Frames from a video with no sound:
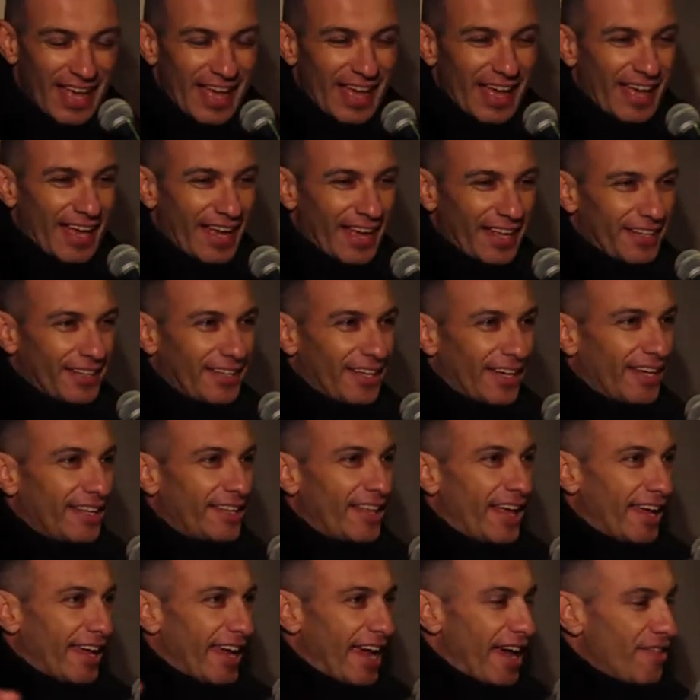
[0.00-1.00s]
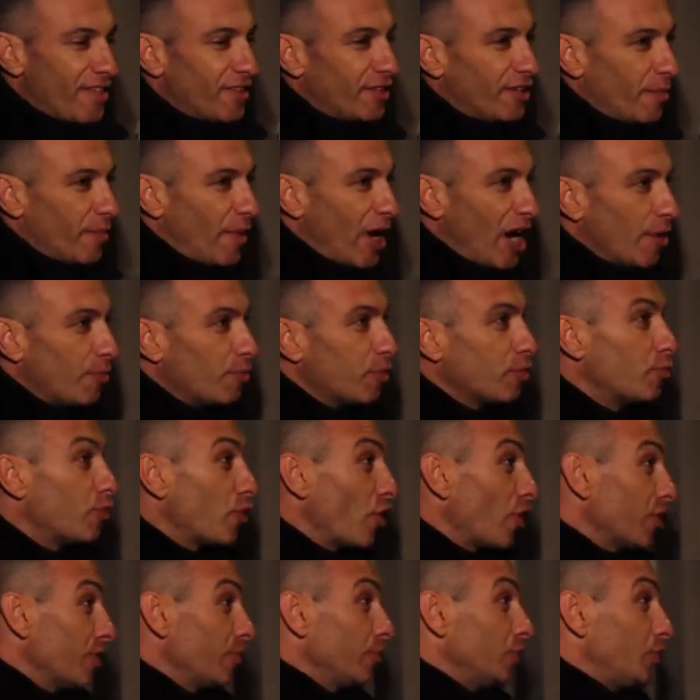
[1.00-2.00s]
And they gathered them up,
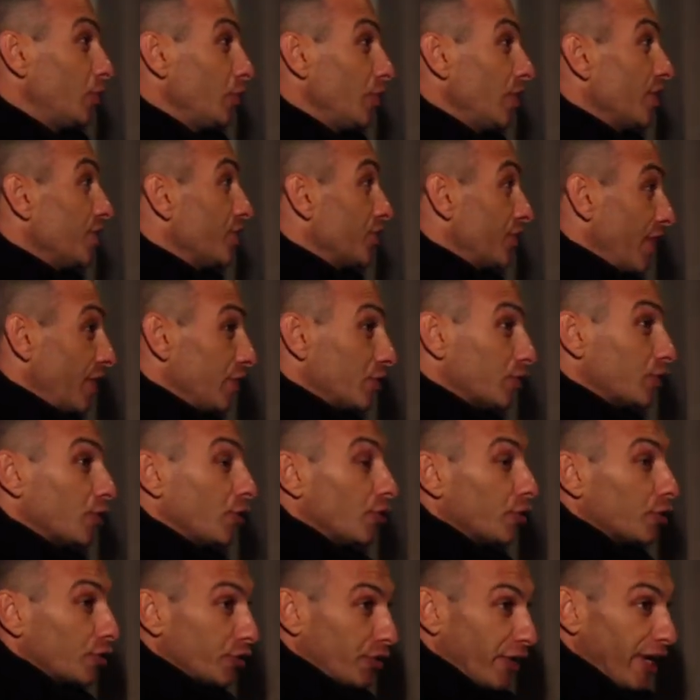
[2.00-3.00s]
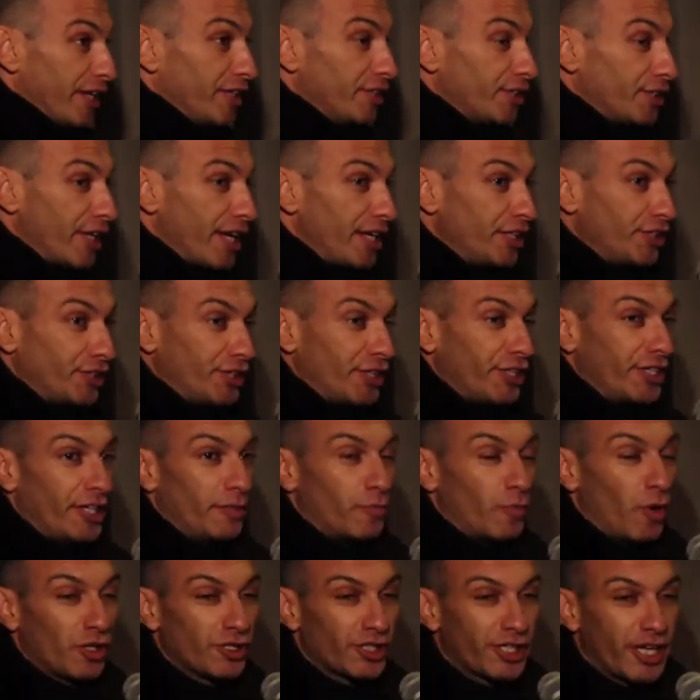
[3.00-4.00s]
brought them to the central train station in
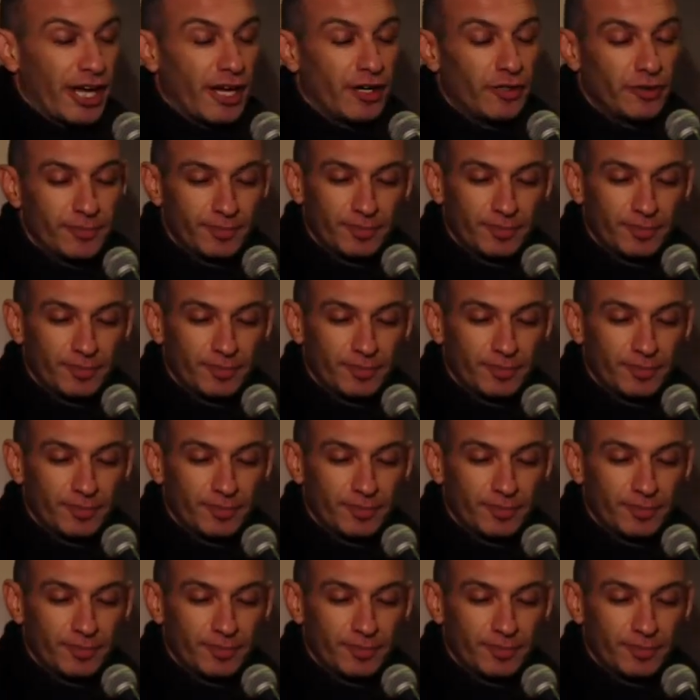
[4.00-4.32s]
Moscow.